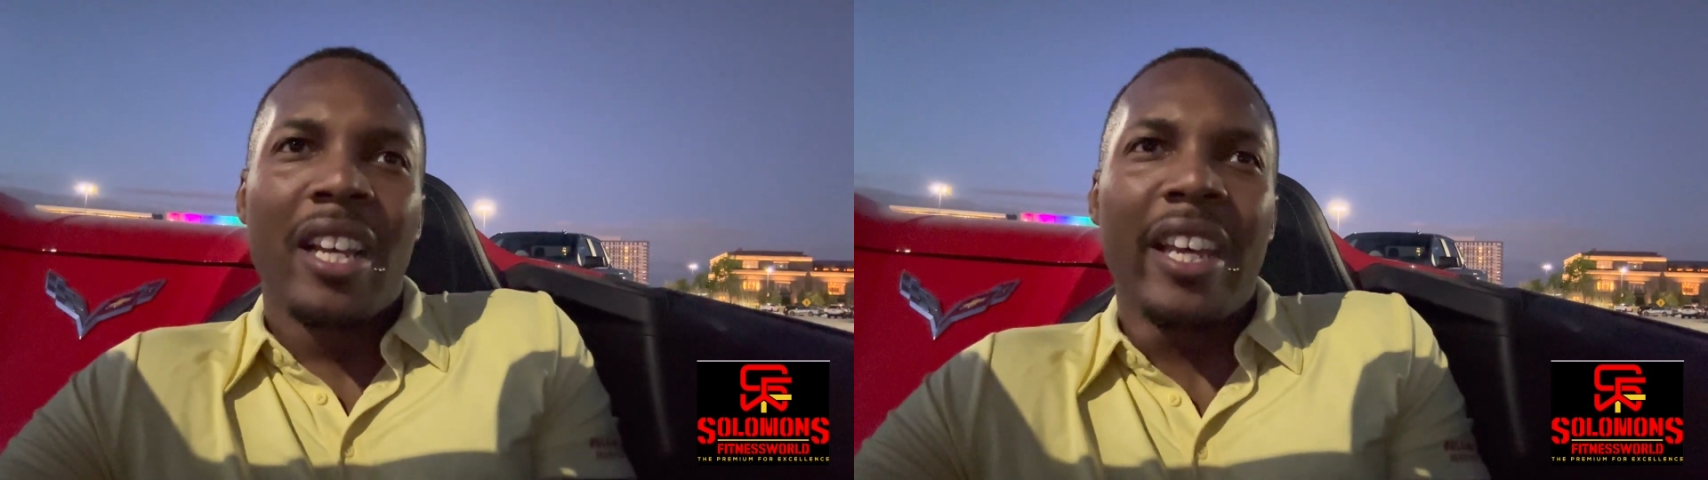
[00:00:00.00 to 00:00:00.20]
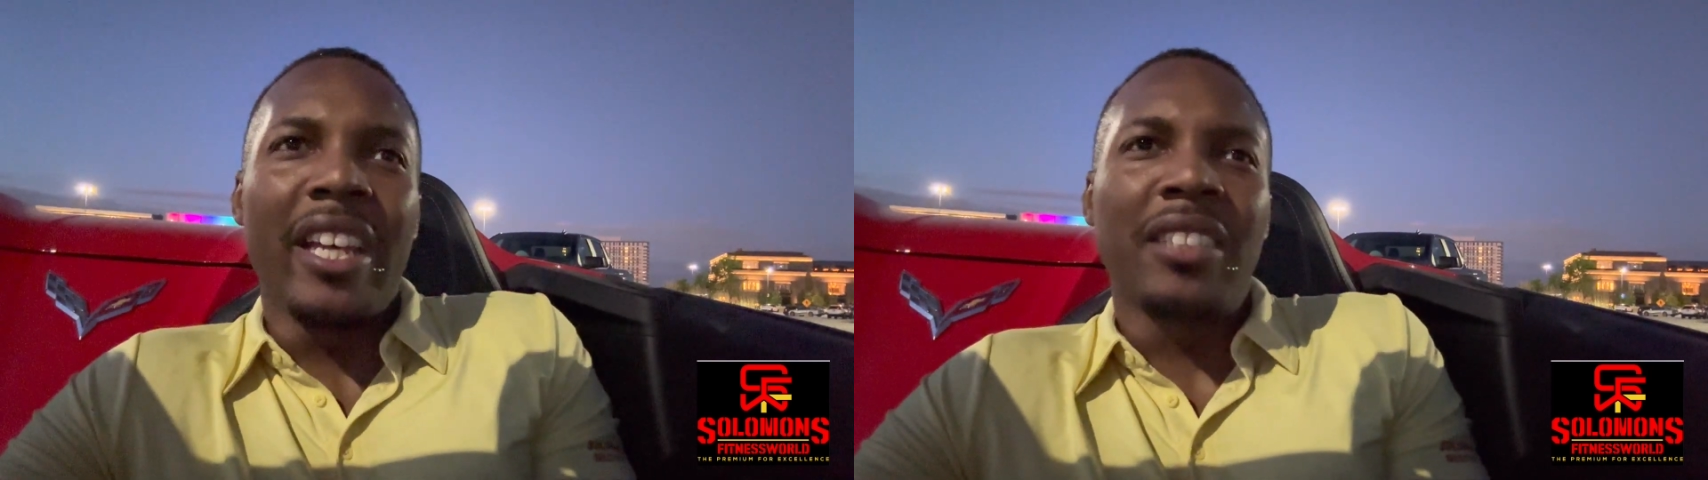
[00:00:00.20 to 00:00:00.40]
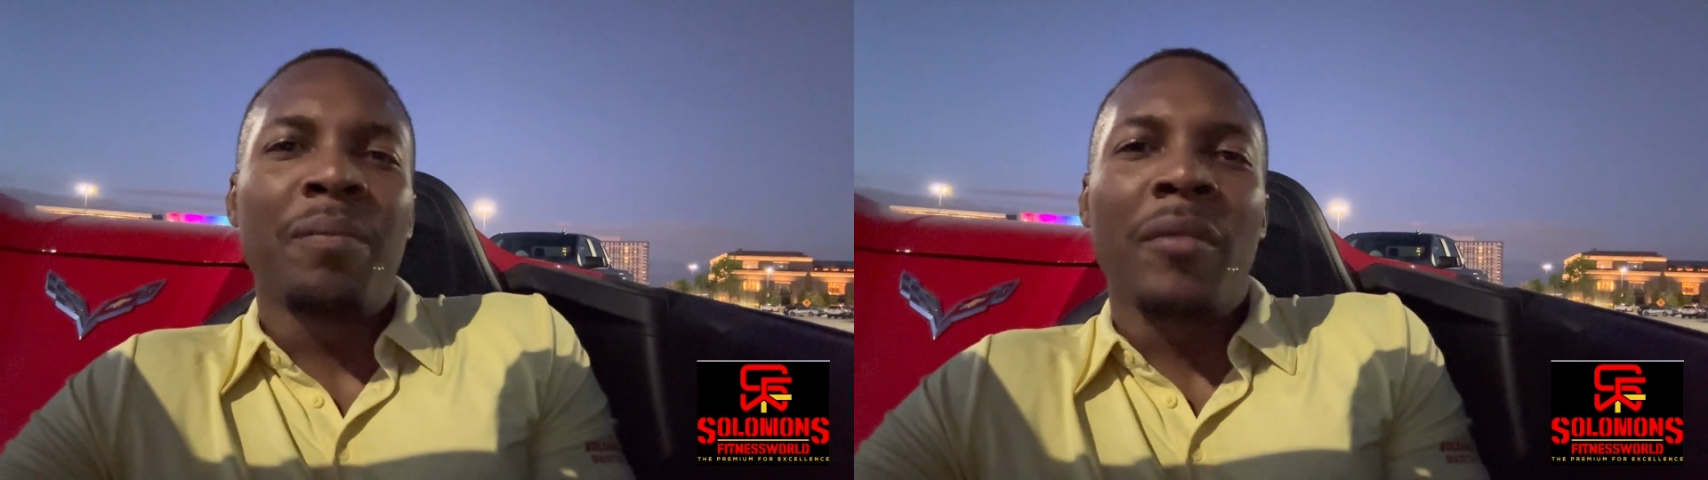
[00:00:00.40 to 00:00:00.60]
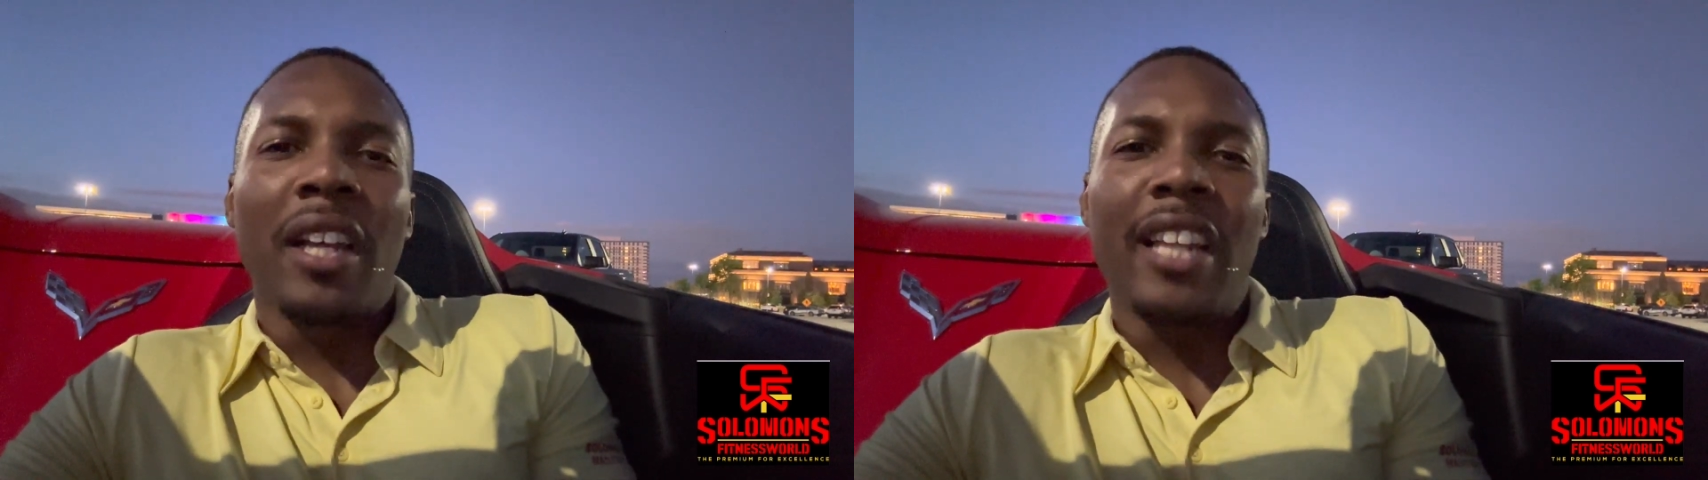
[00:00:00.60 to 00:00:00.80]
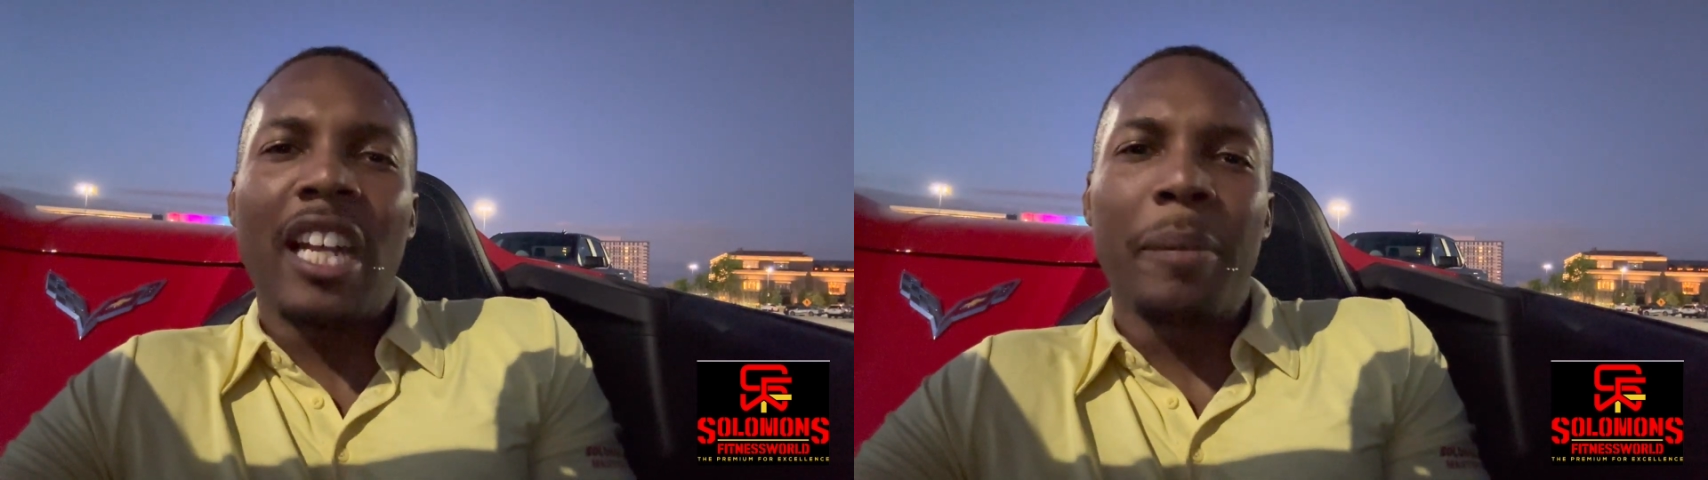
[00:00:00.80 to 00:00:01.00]
is a
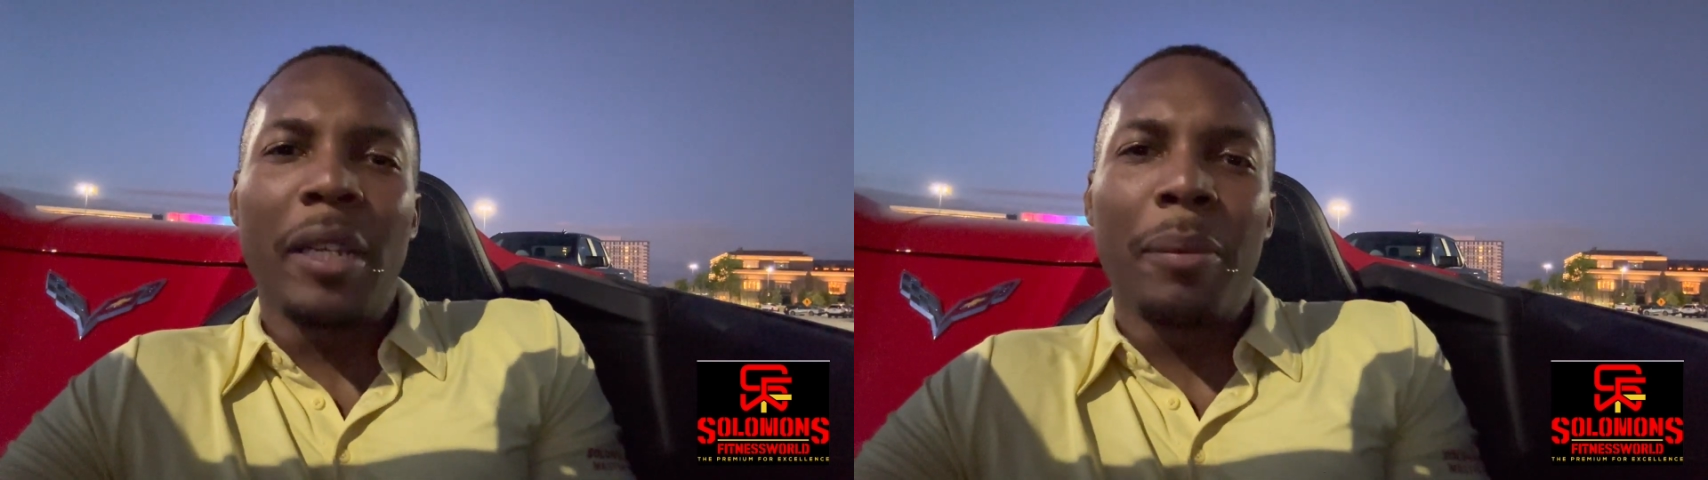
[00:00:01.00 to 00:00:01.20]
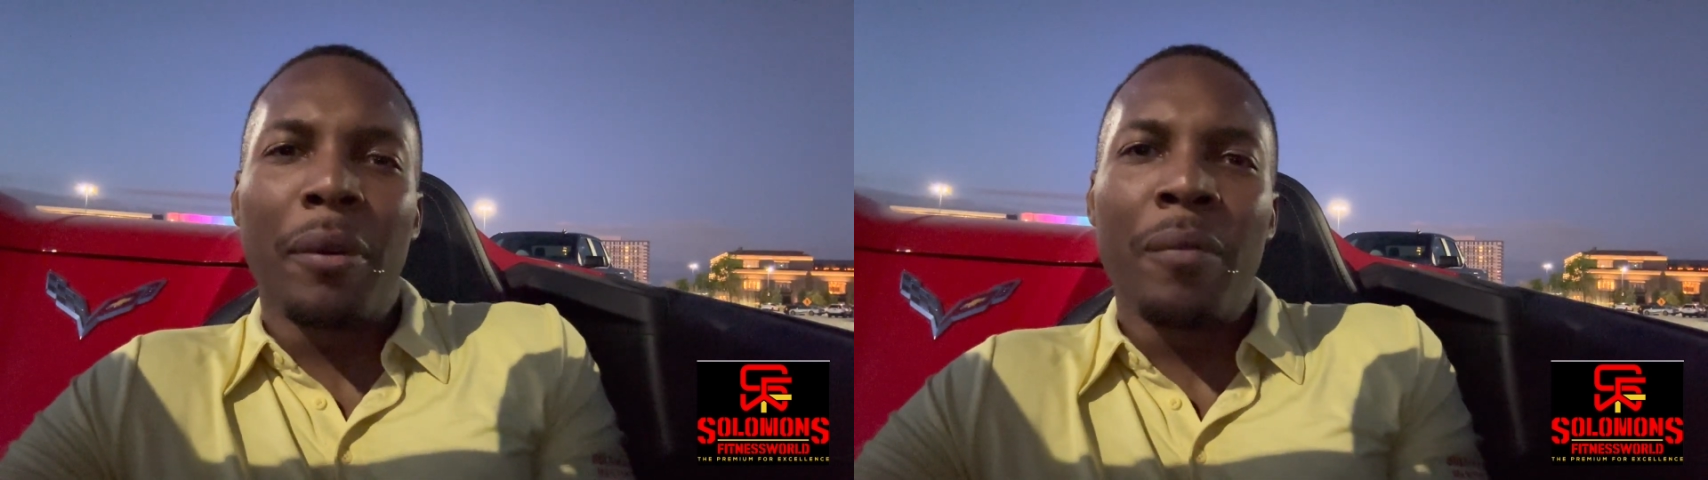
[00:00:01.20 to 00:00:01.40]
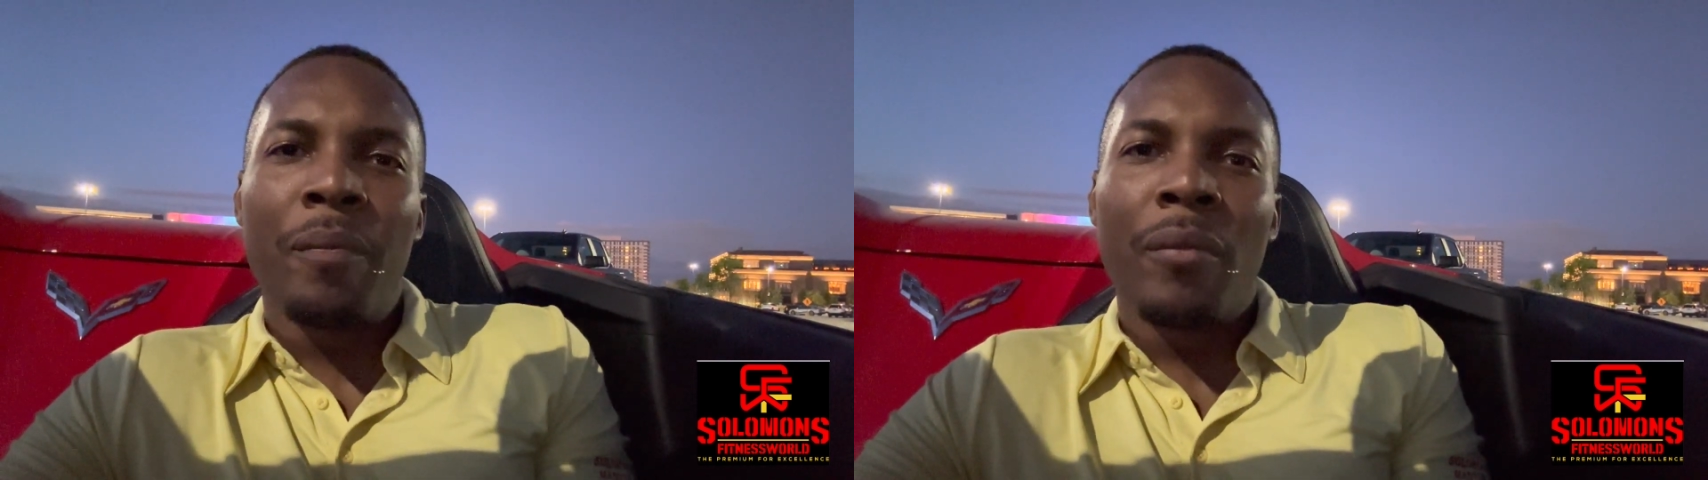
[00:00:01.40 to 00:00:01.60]
lot of people